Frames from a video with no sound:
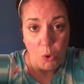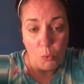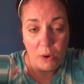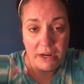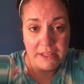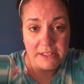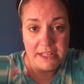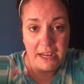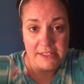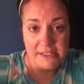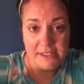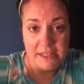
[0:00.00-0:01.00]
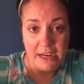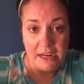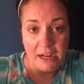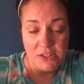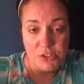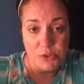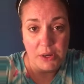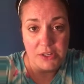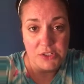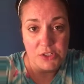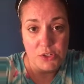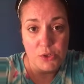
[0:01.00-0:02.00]
One of the tasks I had asked you
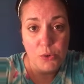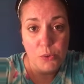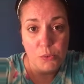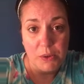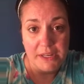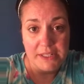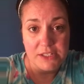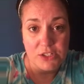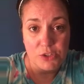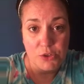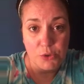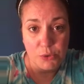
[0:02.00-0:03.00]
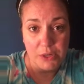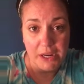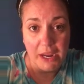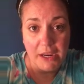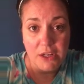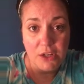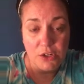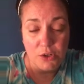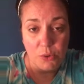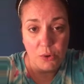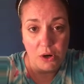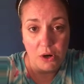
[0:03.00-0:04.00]
guys to do was to create
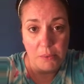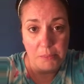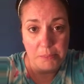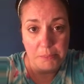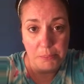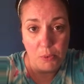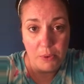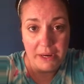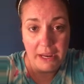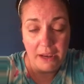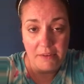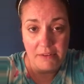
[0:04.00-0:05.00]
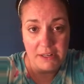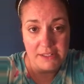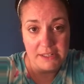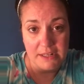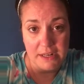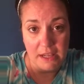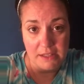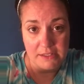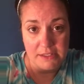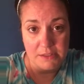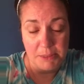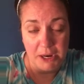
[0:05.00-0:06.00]
your point evidence
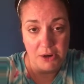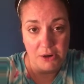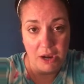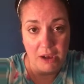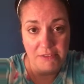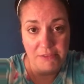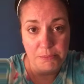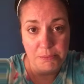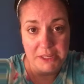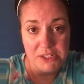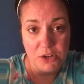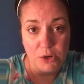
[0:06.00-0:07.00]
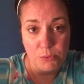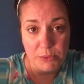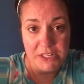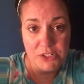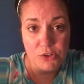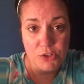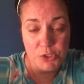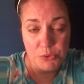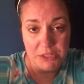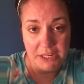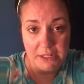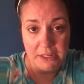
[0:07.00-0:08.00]
analysis paragraph based on research you
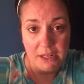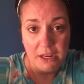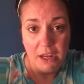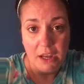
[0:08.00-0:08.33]
did